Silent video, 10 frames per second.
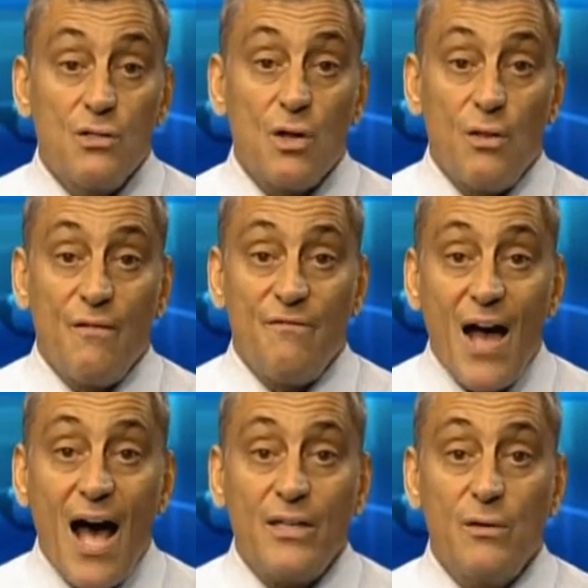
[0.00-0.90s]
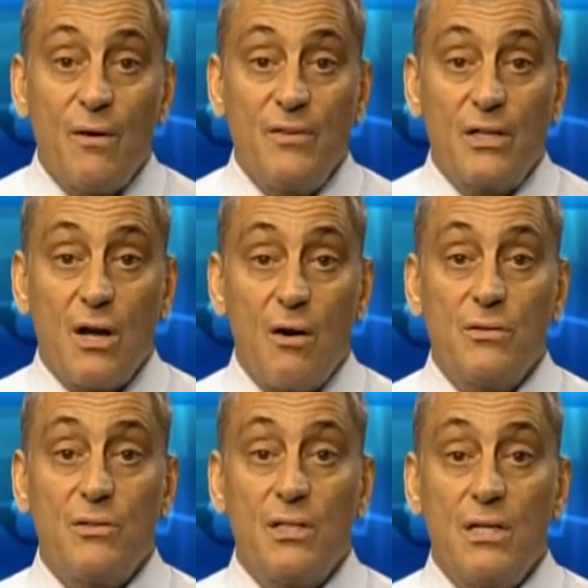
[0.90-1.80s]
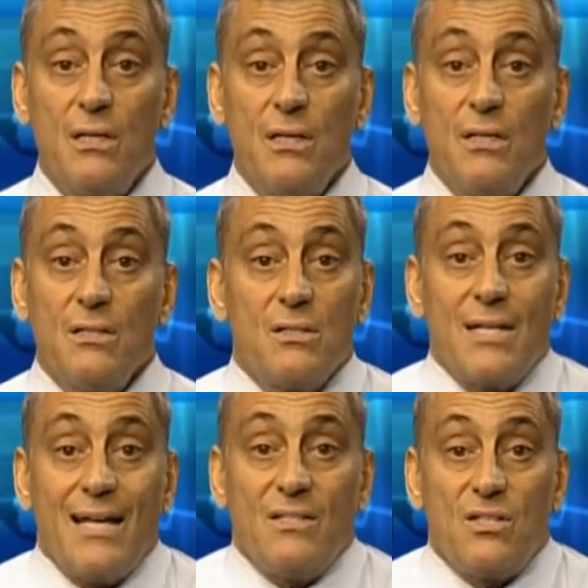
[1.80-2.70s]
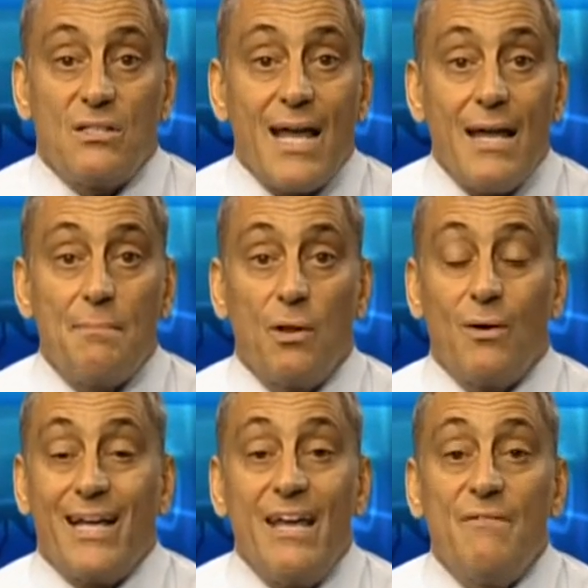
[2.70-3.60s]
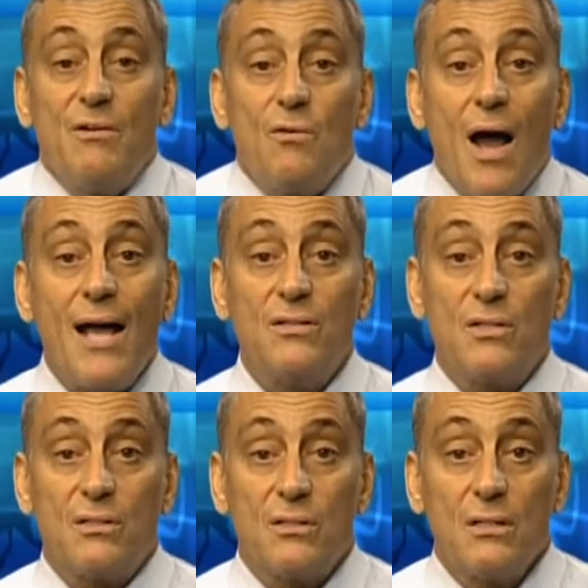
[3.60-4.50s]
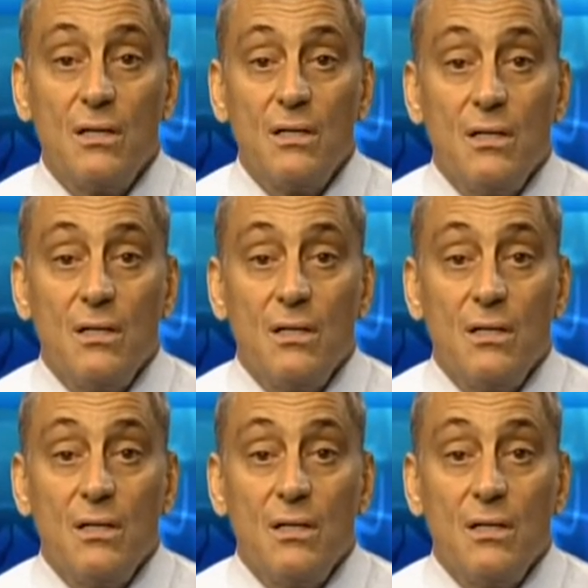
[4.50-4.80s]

so the value of the currency stays stable or even rises